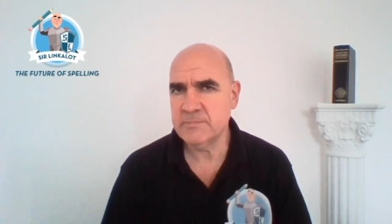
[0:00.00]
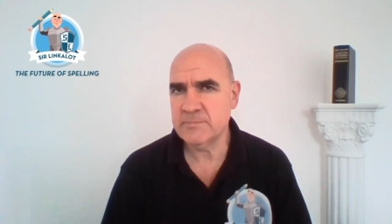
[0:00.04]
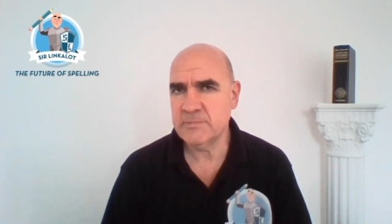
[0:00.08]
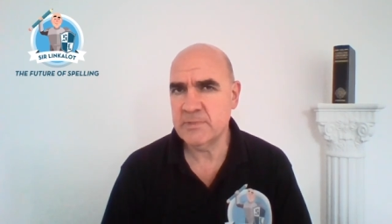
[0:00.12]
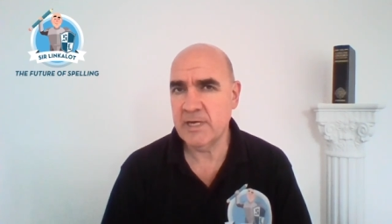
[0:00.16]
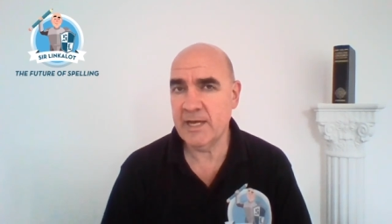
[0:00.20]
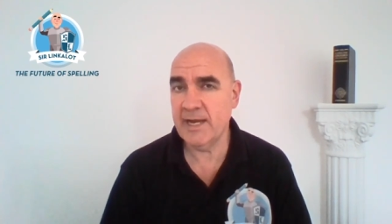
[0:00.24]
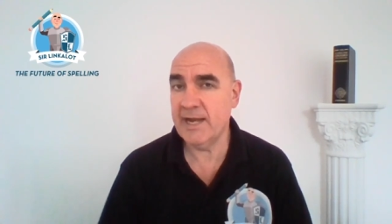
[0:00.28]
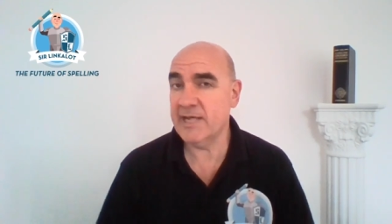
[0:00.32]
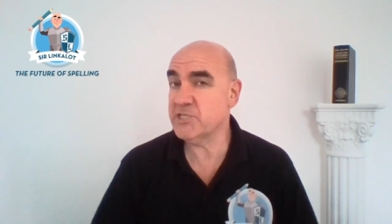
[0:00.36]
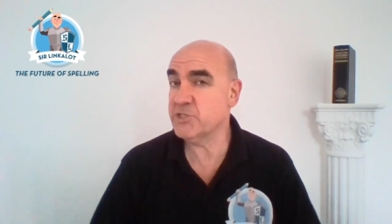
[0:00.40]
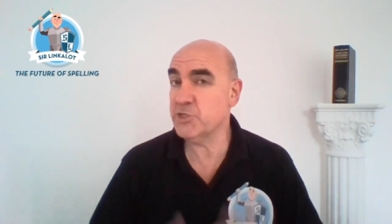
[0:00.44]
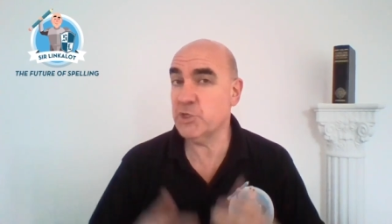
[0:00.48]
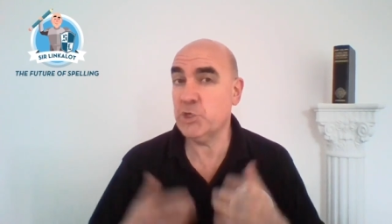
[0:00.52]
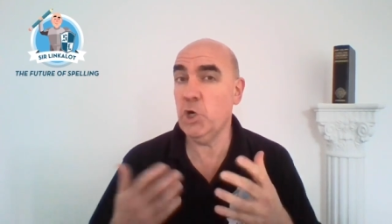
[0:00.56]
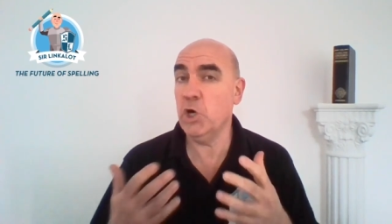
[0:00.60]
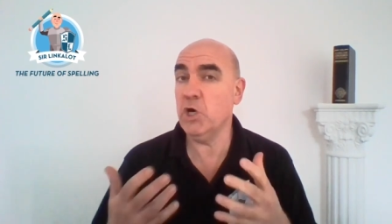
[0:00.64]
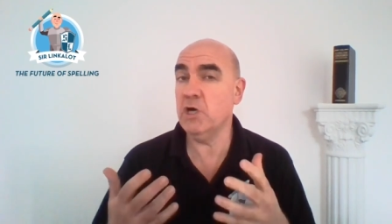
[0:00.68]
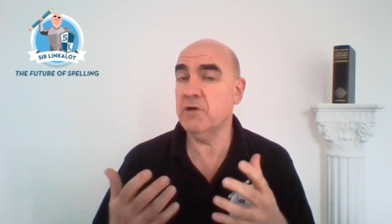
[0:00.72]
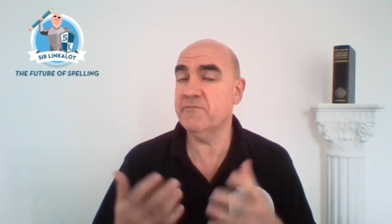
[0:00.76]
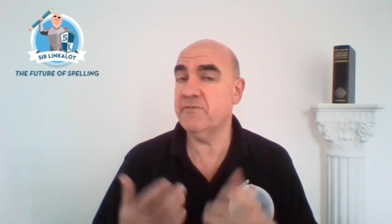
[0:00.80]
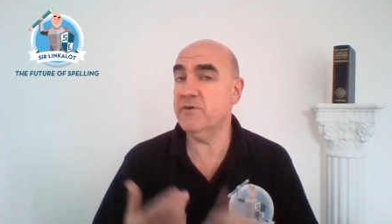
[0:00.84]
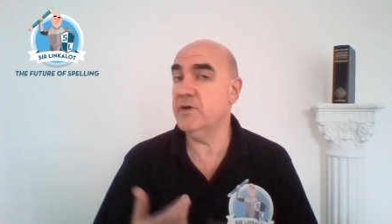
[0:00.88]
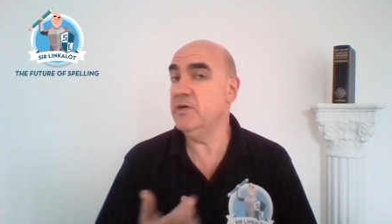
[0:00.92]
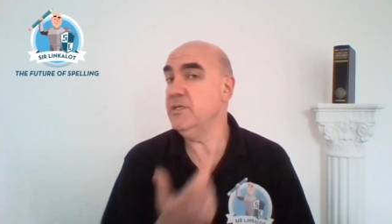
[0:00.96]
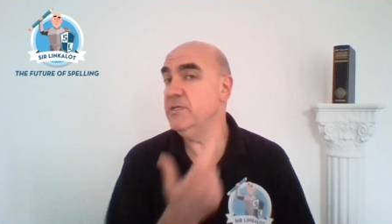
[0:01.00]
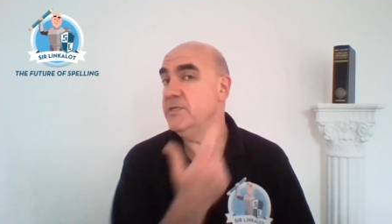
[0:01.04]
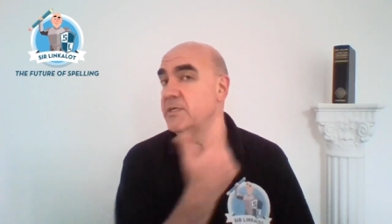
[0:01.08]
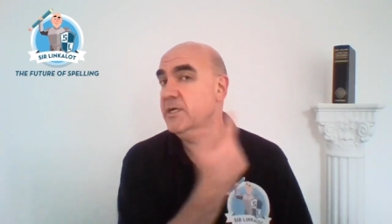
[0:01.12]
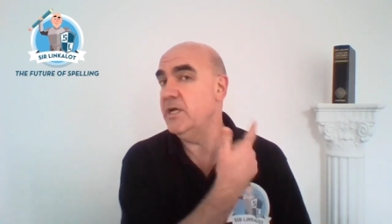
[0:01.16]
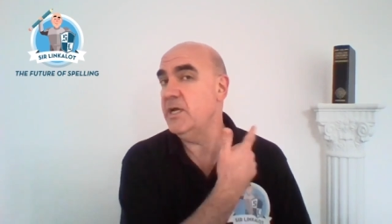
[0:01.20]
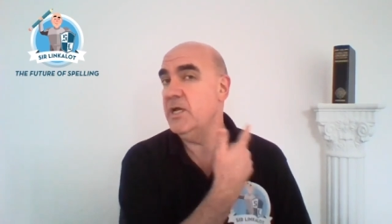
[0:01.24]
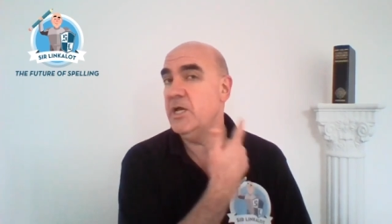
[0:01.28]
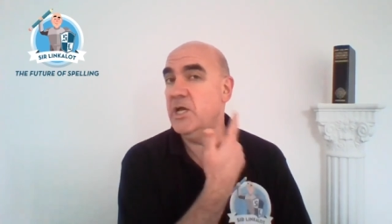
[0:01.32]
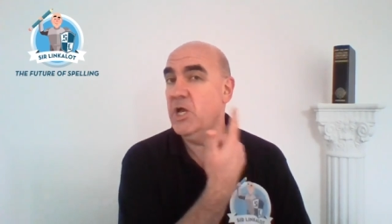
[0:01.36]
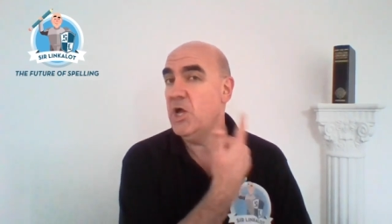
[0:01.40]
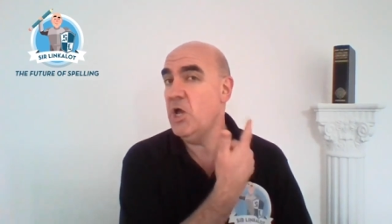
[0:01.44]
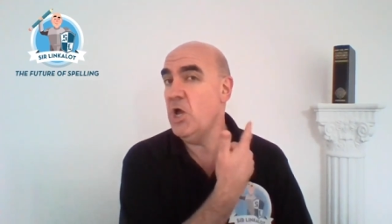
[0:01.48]
A lexicographer
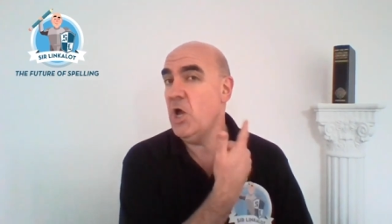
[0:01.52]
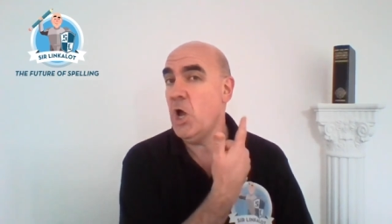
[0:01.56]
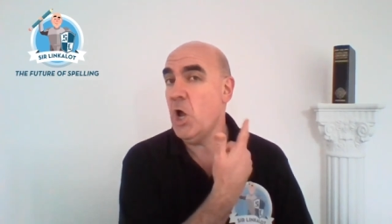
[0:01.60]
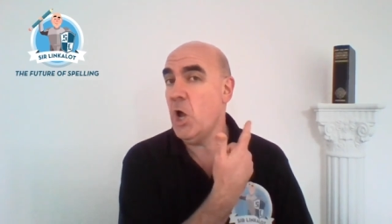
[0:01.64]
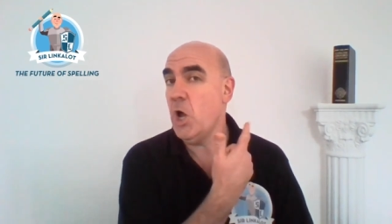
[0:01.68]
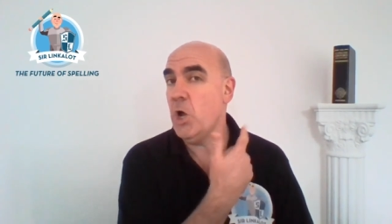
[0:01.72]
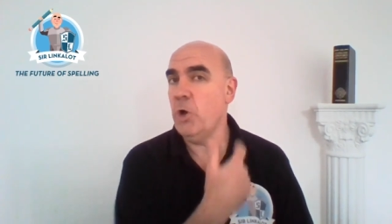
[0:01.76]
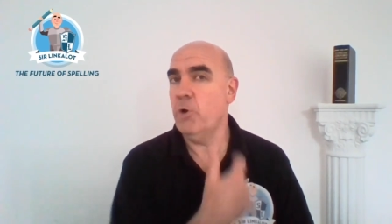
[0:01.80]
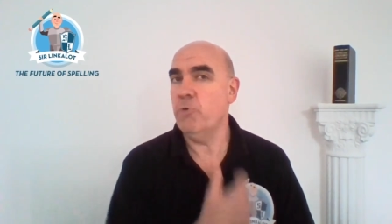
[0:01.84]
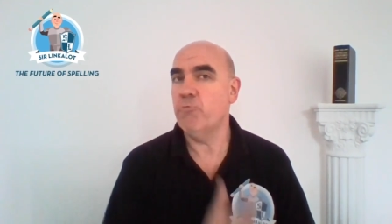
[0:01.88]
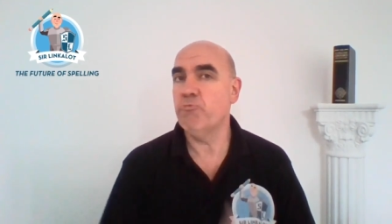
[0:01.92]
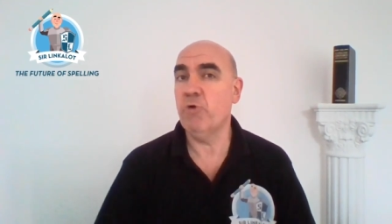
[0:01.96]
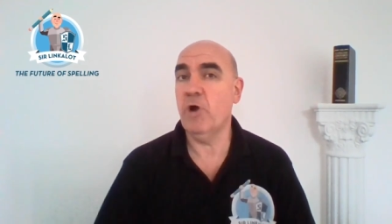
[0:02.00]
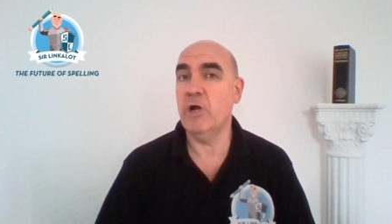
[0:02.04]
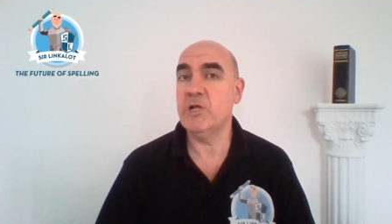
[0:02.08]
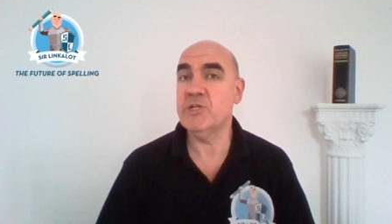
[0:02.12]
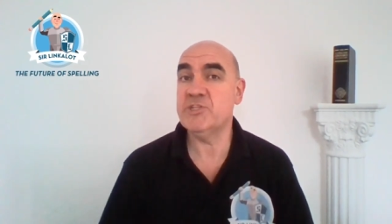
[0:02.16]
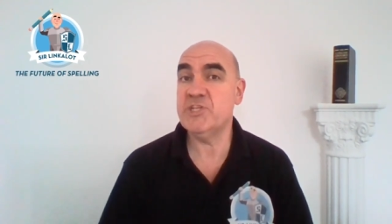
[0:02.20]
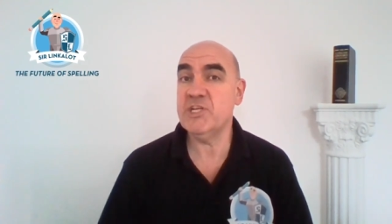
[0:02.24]
writes